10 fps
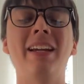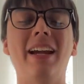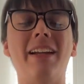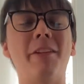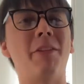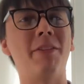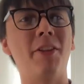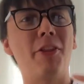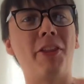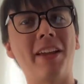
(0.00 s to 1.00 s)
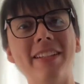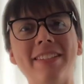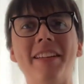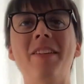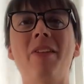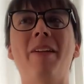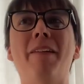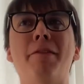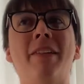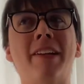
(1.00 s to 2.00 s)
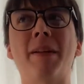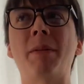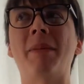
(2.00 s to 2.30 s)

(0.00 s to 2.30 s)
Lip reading: And they said that when it came to